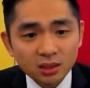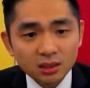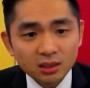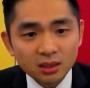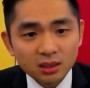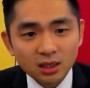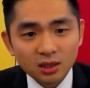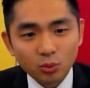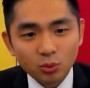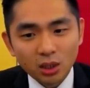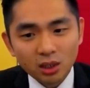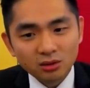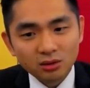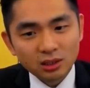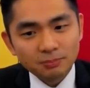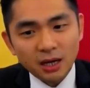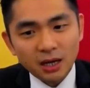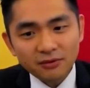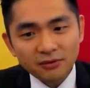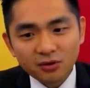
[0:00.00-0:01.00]
Well,
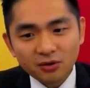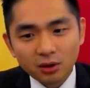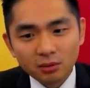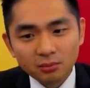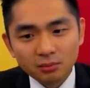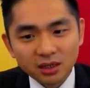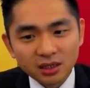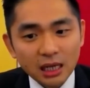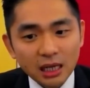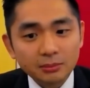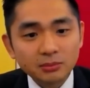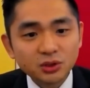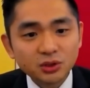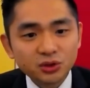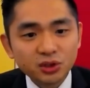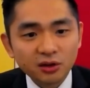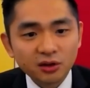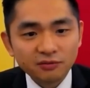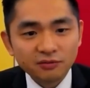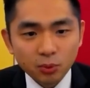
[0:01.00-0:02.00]
apart from
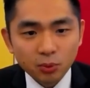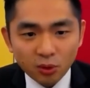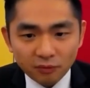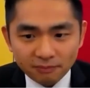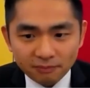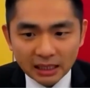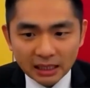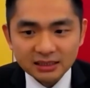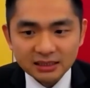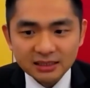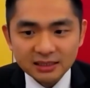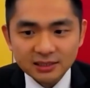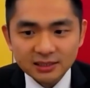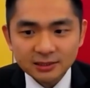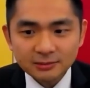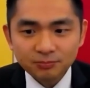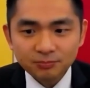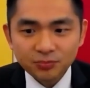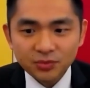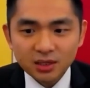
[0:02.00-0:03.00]
chemistry of both
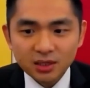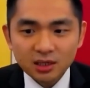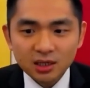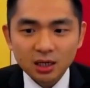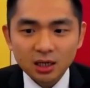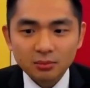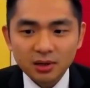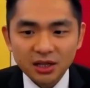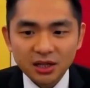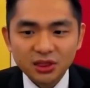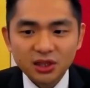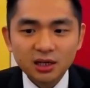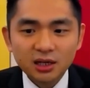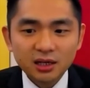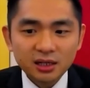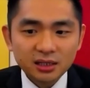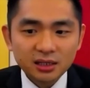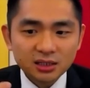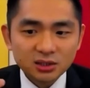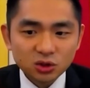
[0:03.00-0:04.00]
parties, I think
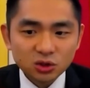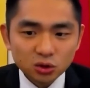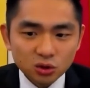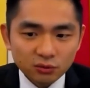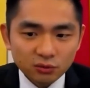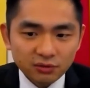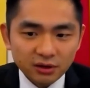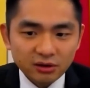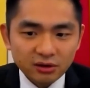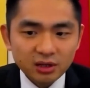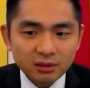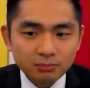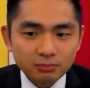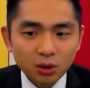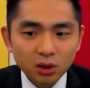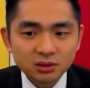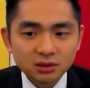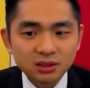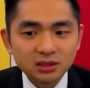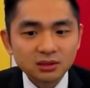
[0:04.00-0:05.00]
it is also very
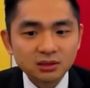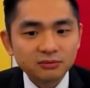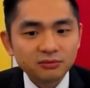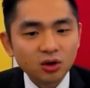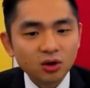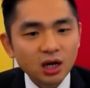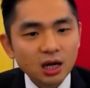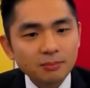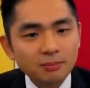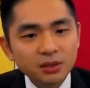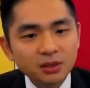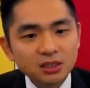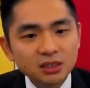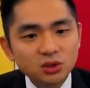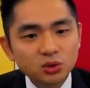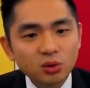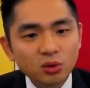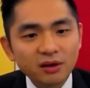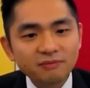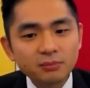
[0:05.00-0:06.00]
important for companies
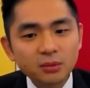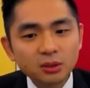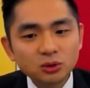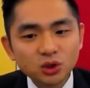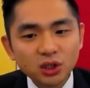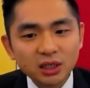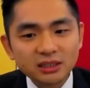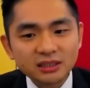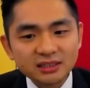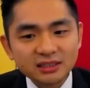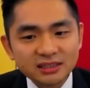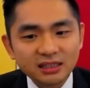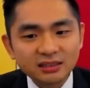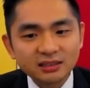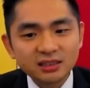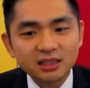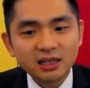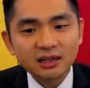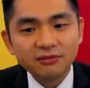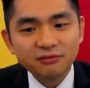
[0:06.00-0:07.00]
to have mutual
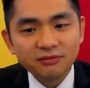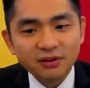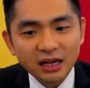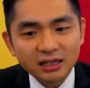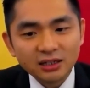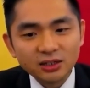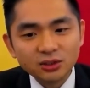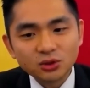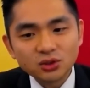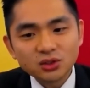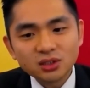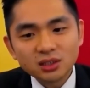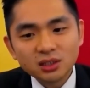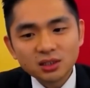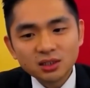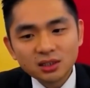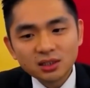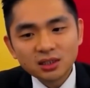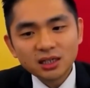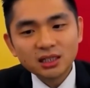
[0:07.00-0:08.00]
understanding and values
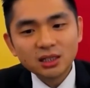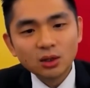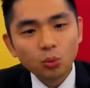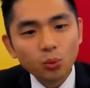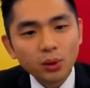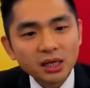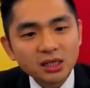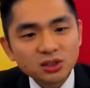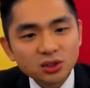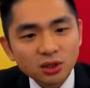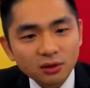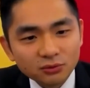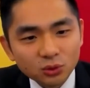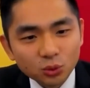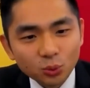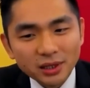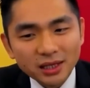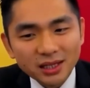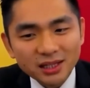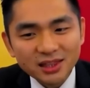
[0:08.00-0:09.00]
in the ways of
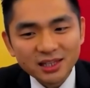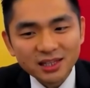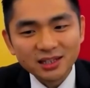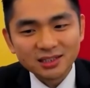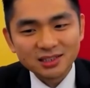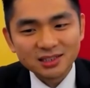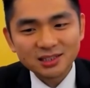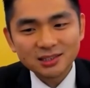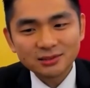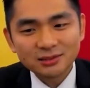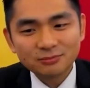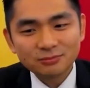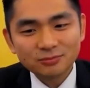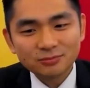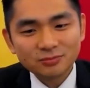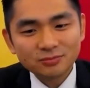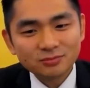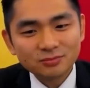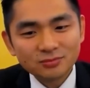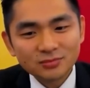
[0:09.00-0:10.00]
doing things.
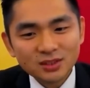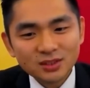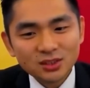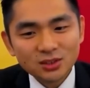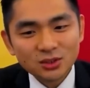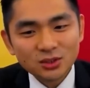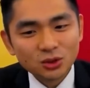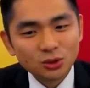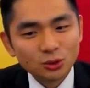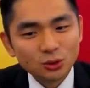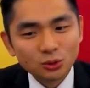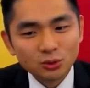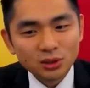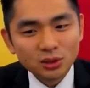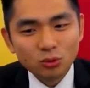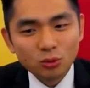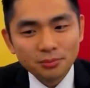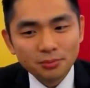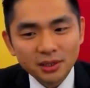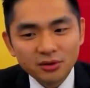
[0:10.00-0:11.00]
So it
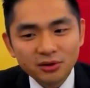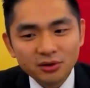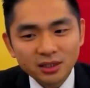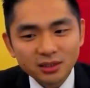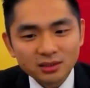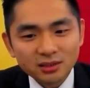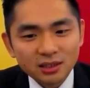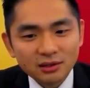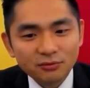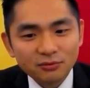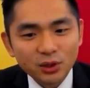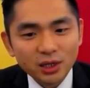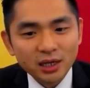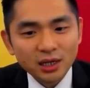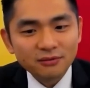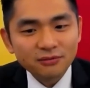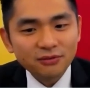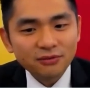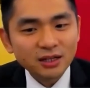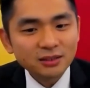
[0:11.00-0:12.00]
would be great if we can
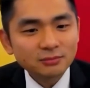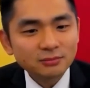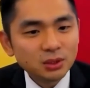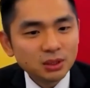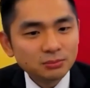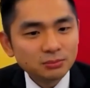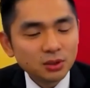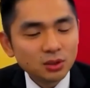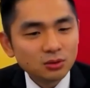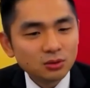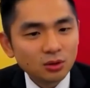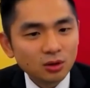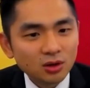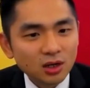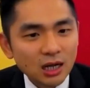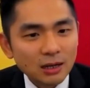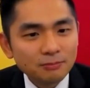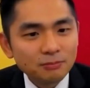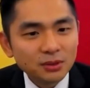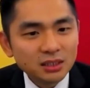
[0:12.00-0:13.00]
find people or
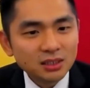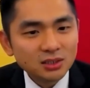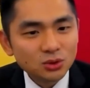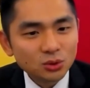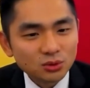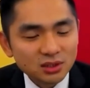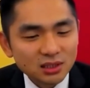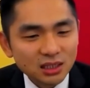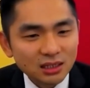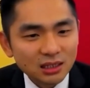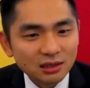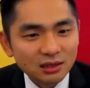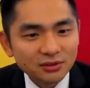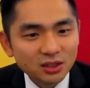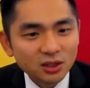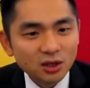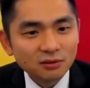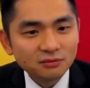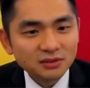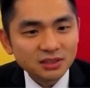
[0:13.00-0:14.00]
companies to start having
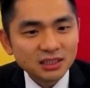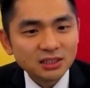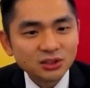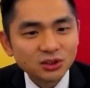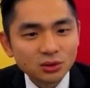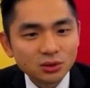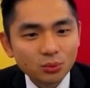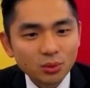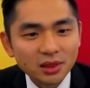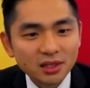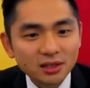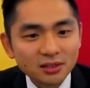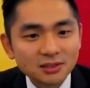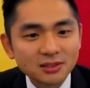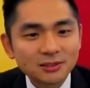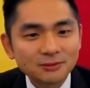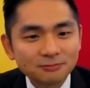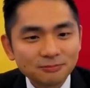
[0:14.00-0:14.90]
conversation with us